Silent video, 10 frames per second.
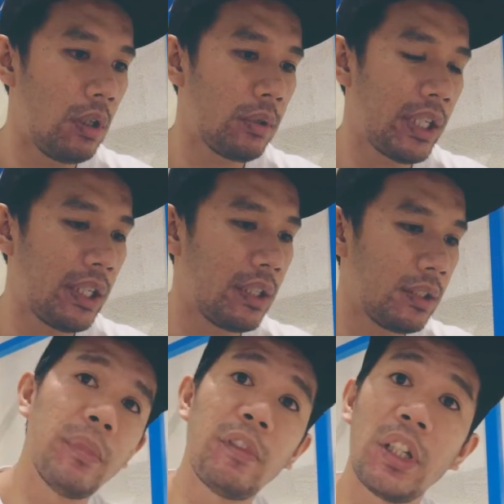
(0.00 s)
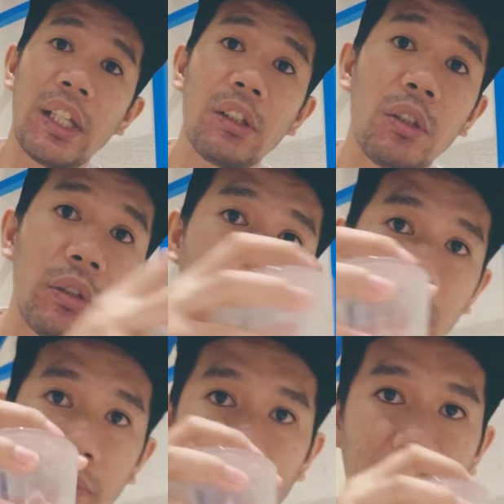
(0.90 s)
Okay, before that,
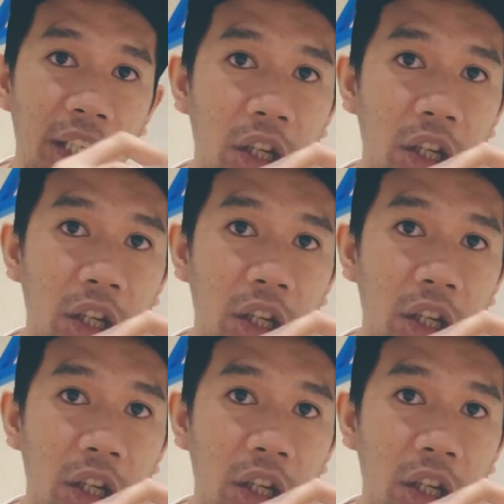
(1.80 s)
coffee break.